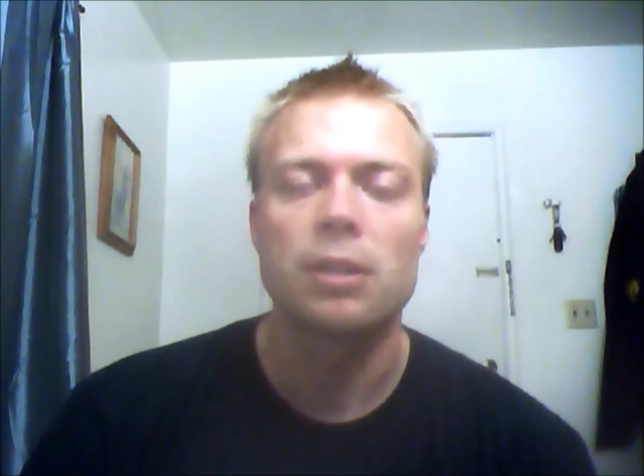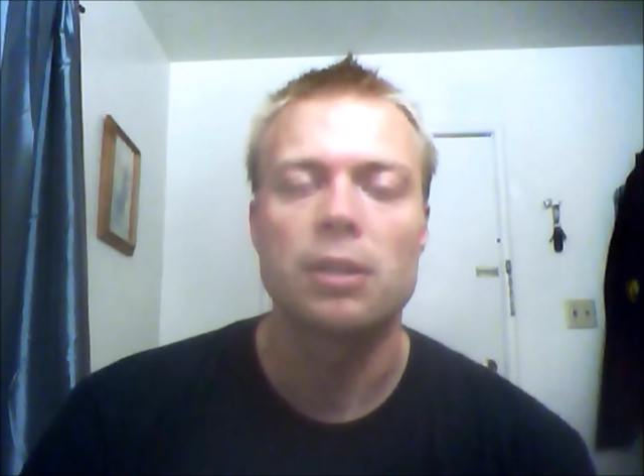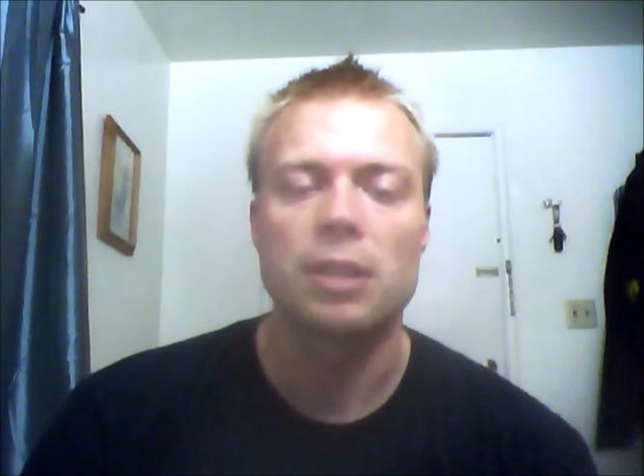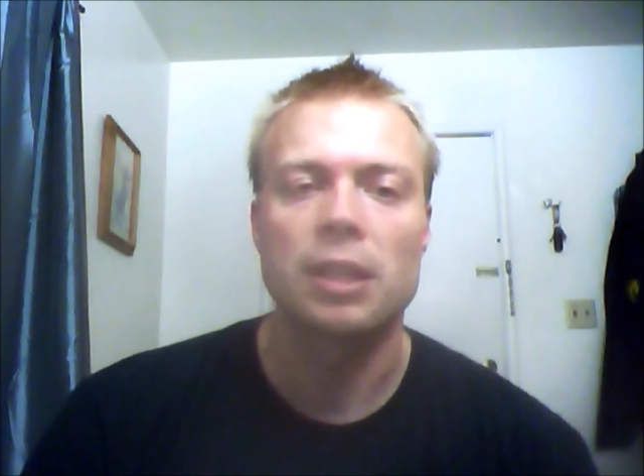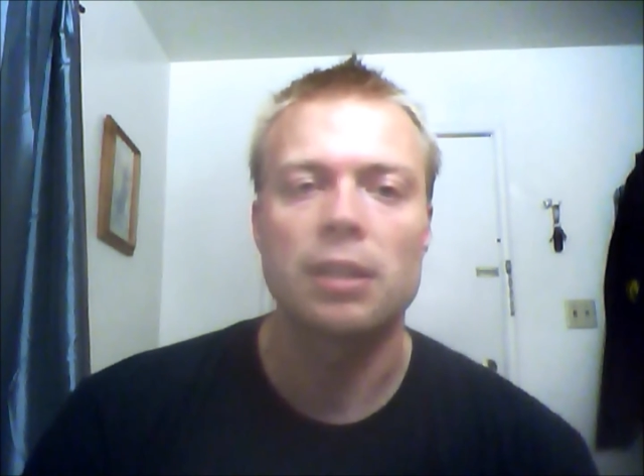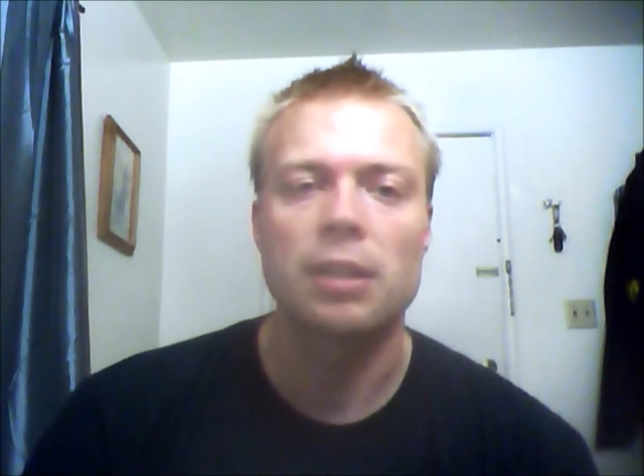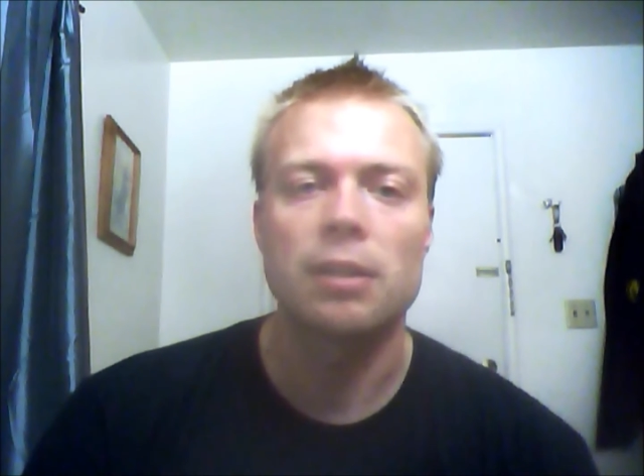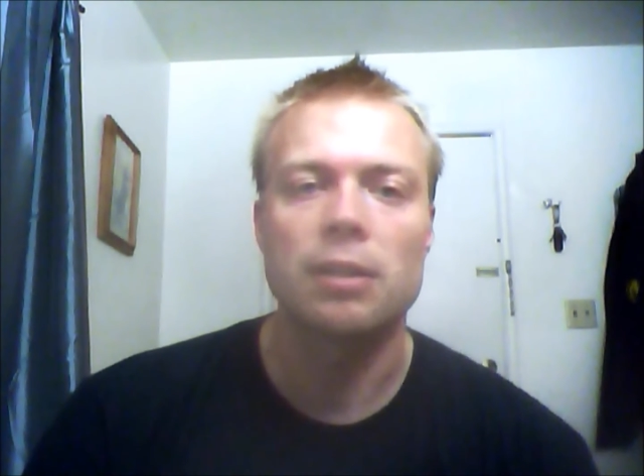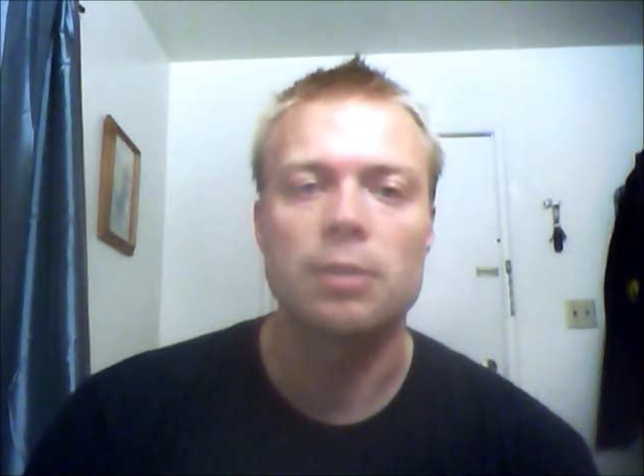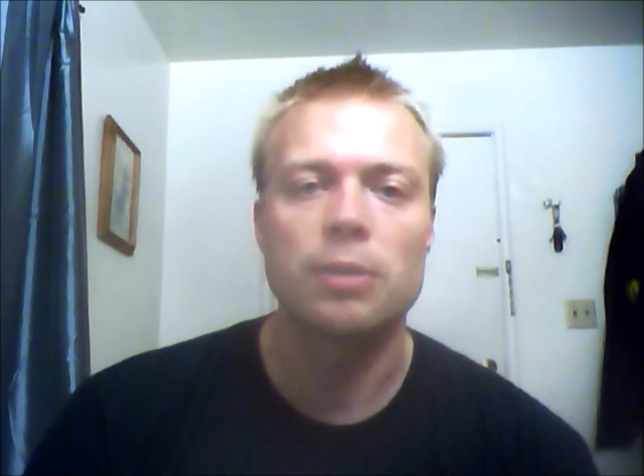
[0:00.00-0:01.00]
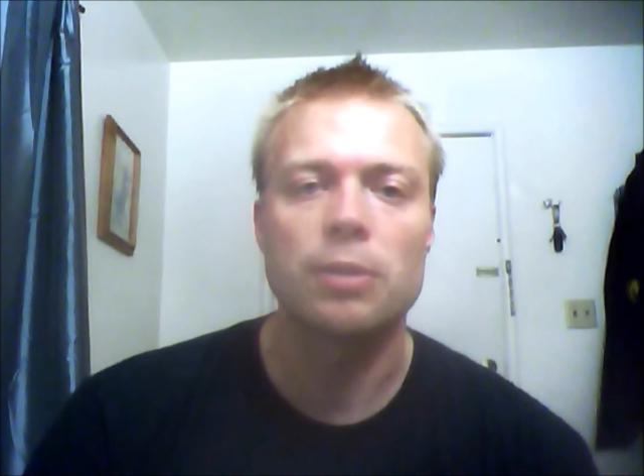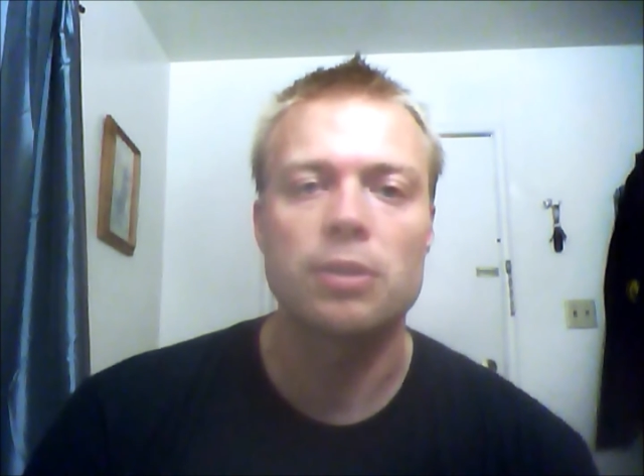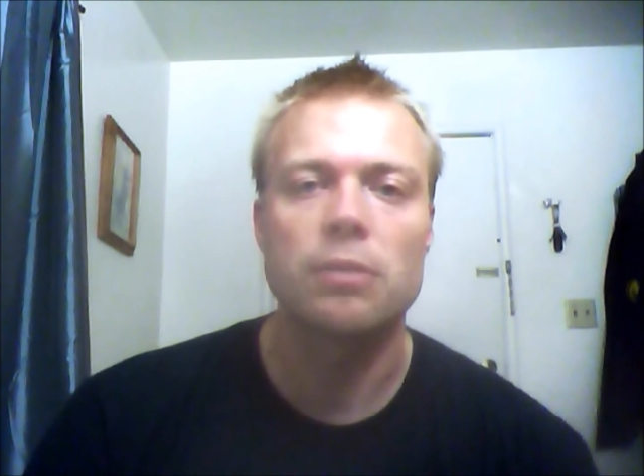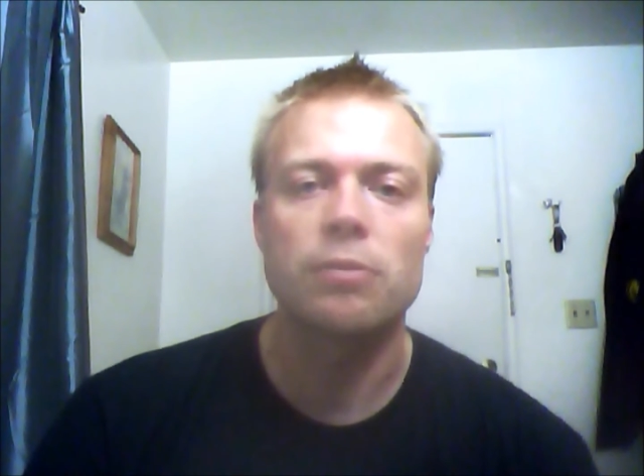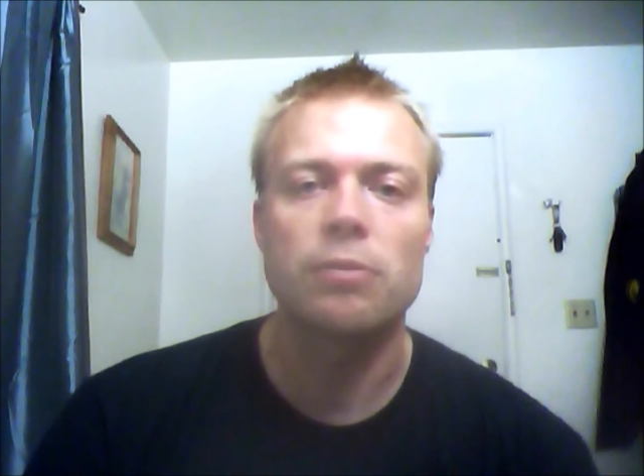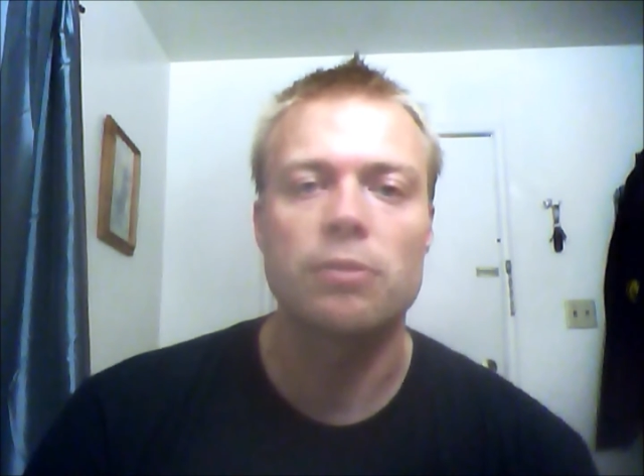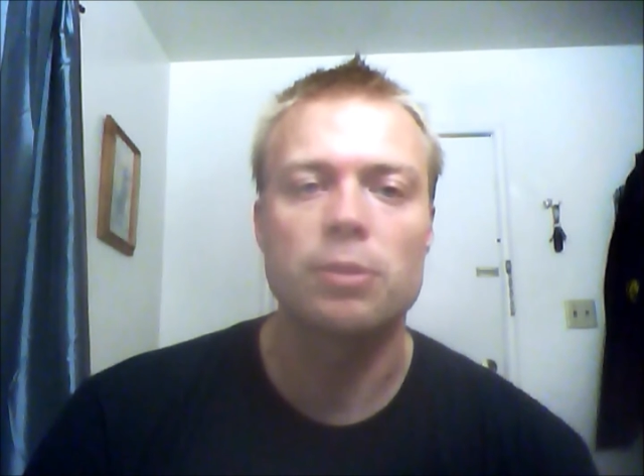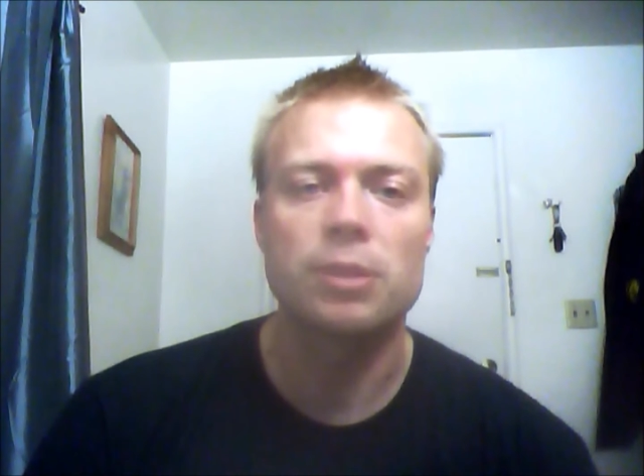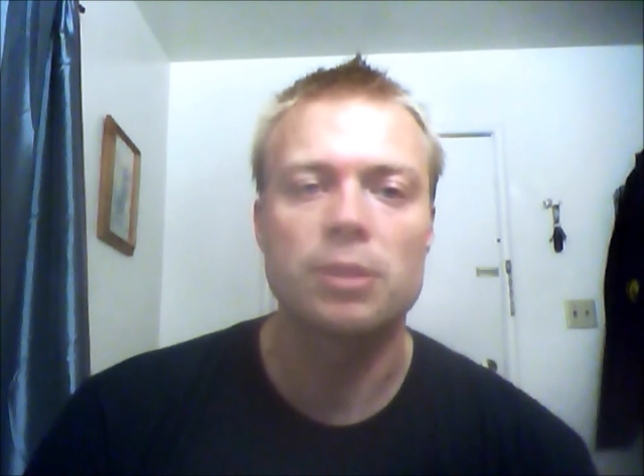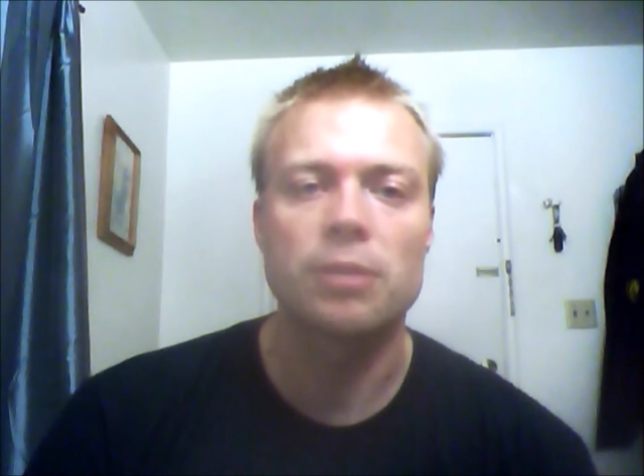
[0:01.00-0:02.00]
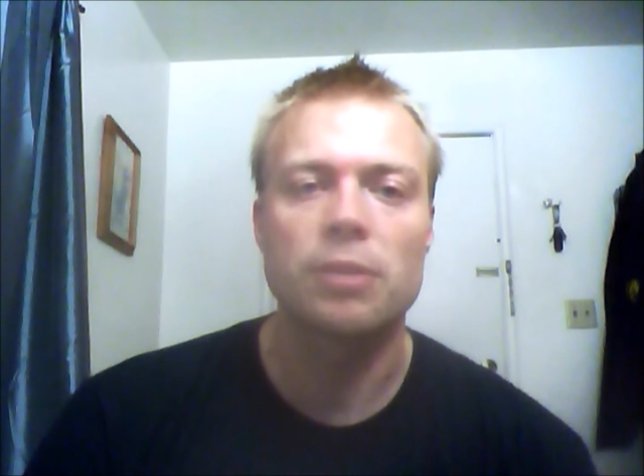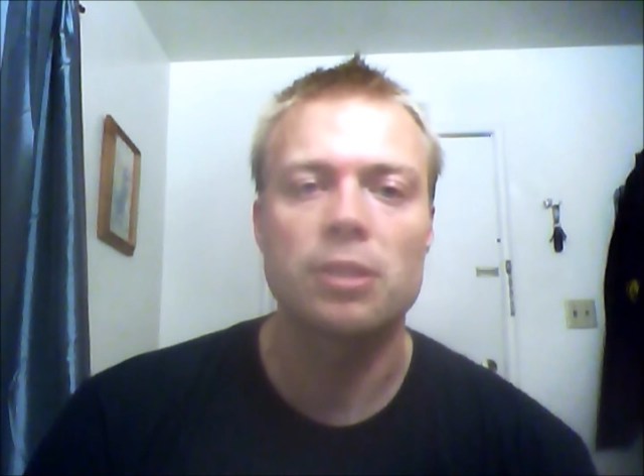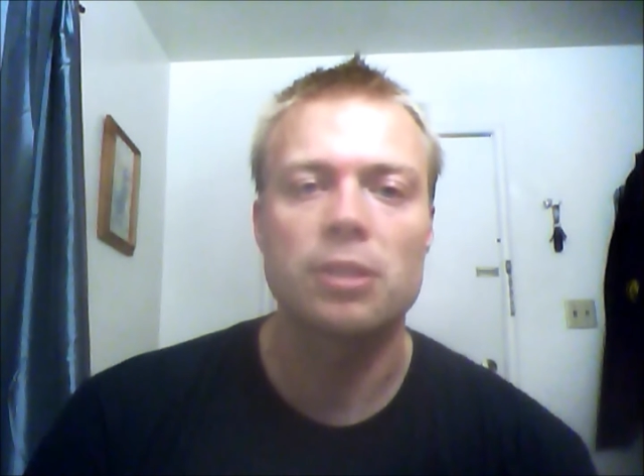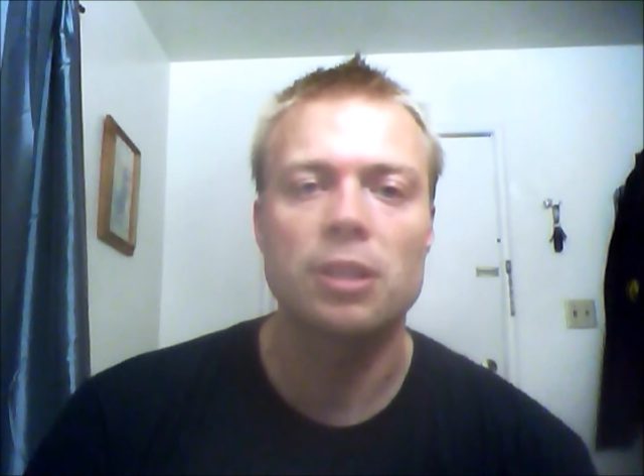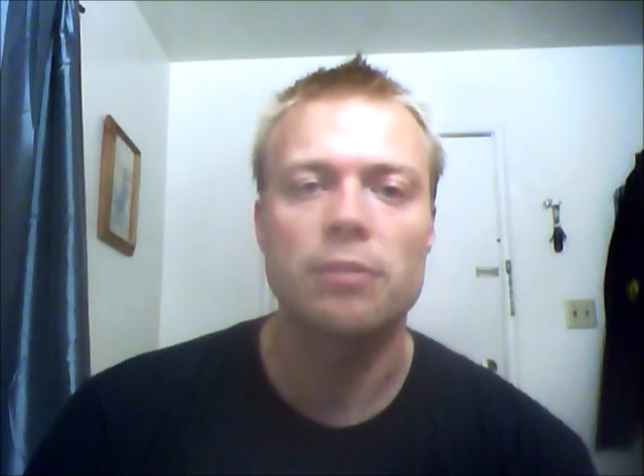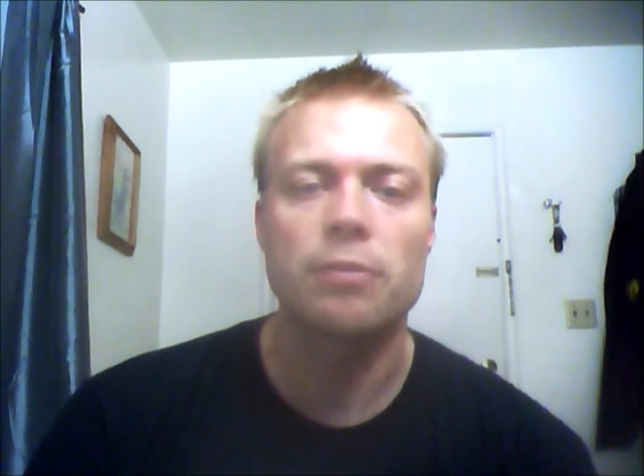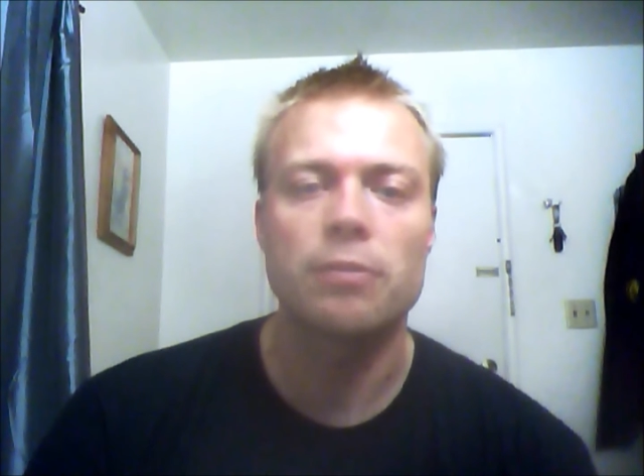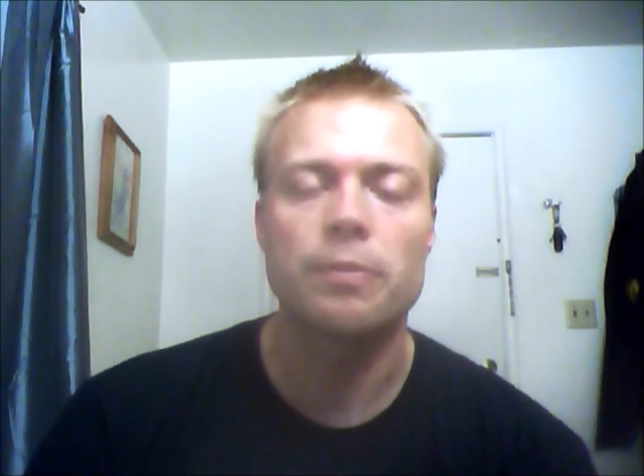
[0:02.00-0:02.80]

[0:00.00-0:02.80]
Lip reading: take explosive specific stuff,